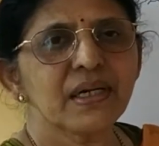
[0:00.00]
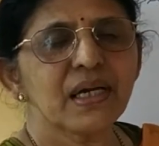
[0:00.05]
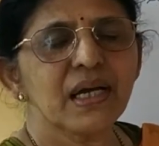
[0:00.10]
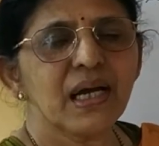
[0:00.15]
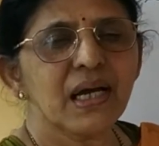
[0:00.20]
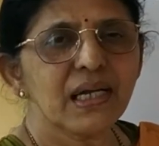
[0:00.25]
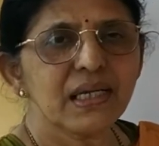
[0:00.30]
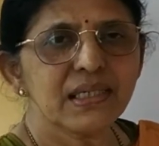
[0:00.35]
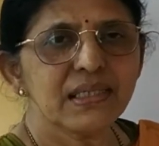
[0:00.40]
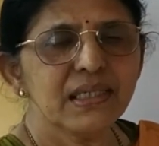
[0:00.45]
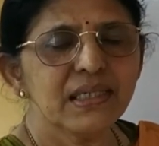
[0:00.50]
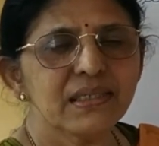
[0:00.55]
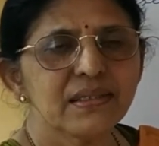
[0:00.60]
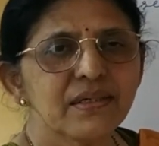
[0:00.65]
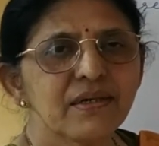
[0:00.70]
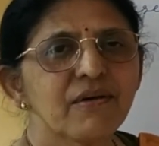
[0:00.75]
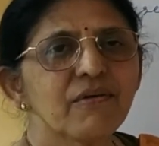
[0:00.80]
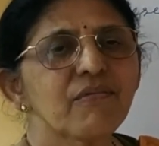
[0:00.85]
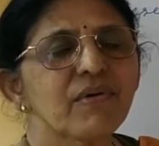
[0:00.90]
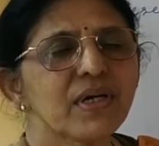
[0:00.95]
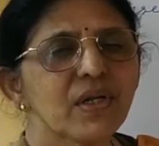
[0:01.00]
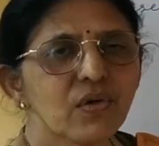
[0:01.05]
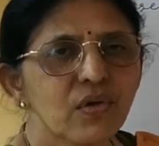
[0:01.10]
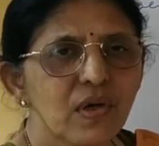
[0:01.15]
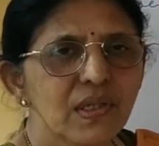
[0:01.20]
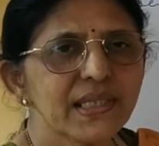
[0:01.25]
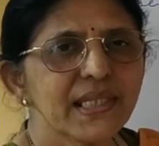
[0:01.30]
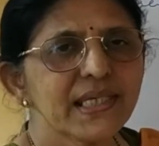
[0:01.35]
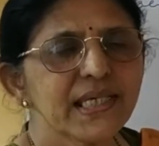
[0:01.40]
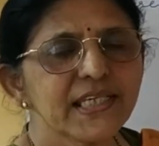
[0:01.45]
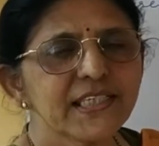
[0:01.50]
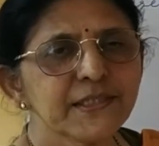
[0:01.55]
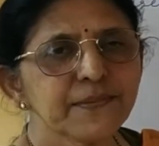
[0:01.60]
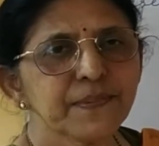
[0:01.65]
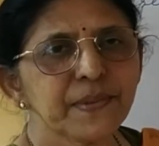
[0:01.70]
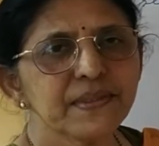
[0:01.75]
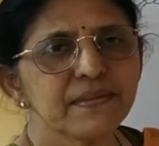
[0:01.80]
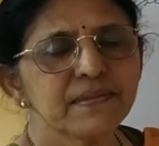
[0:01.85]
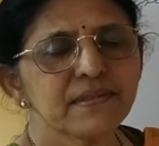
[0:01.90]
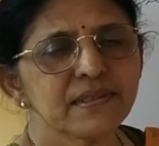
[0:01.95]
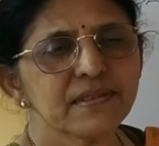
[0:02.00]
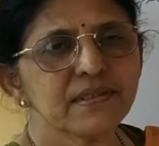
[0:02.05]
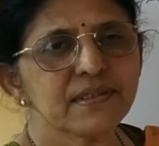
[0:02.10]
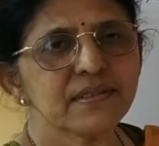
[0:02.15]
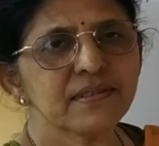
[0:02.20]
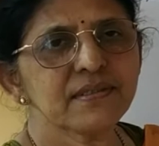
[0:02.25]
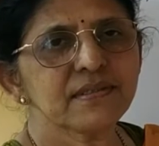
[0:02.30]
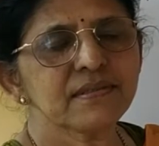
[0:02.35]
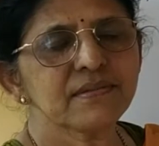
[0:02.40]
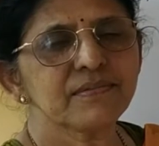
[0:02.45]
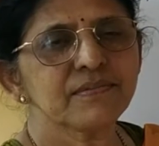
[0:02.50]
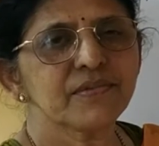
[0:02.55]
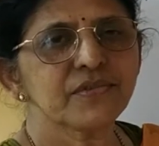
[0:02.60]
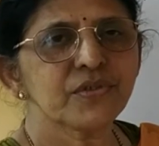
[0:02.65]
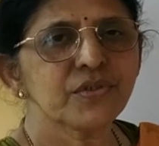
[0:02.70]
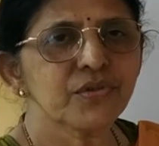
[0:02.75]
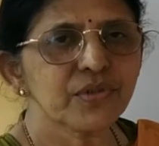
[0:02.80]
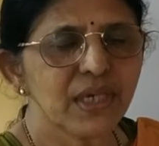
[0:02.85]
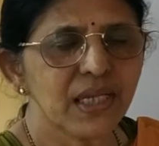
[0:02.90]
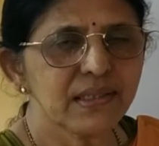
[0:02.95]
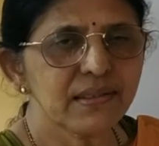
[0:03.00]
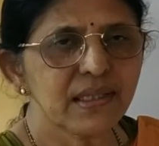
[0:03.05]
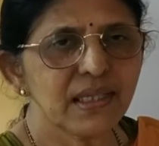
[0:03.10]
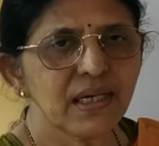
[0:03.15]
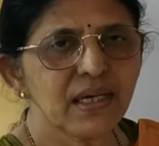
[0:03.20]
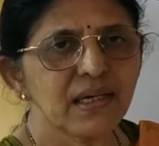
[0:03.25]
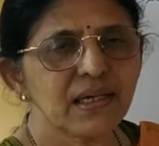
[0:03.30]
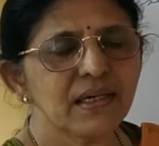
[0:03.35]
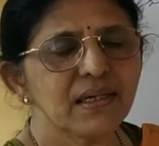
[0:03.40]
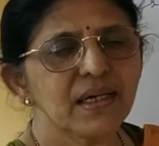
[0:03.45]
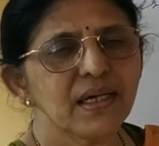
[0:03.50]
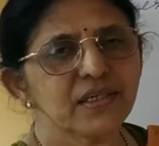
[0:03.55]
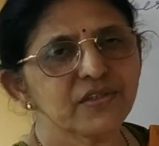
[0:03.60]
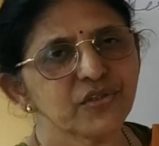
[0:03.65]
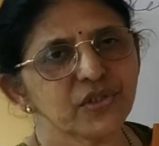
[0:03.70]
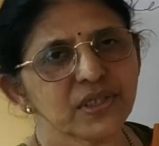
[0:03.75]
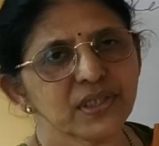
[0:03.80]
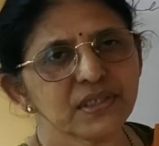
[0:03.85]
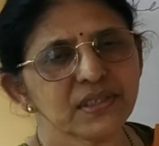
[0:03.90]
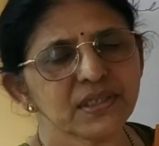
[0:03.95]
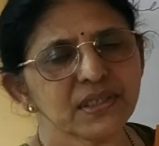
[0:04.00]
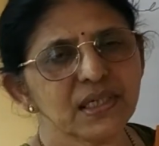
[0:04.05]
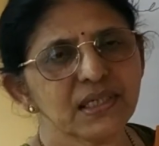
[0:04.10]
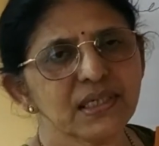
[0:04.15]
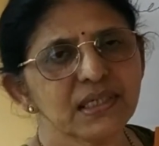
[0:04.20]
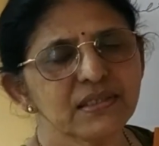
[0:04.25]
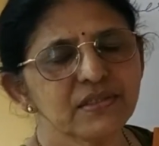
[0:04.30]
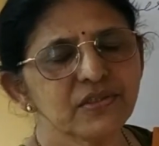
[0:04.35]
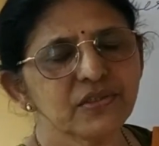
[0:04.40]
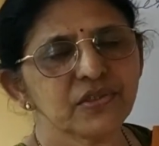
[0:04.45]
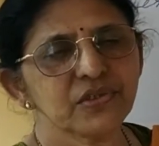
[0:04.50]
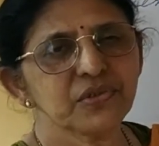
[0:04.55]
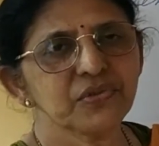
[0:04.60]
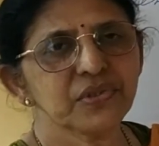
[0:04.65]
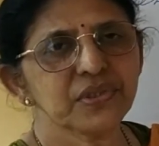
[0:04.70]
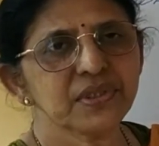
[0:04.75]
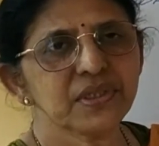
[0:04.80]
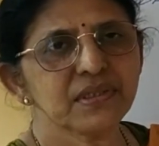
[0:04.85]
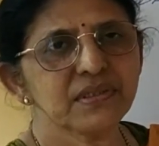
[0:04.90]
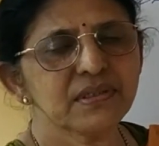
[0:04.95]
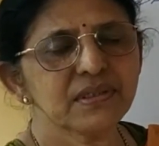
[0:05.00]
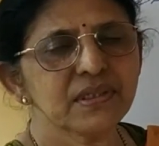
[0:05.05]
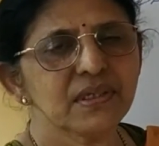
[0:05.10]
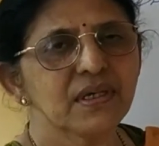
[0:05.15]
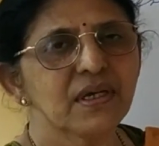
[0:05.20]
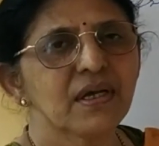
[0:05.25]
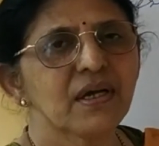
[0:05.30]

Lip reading: and what are all the expenses to run the educational institutions,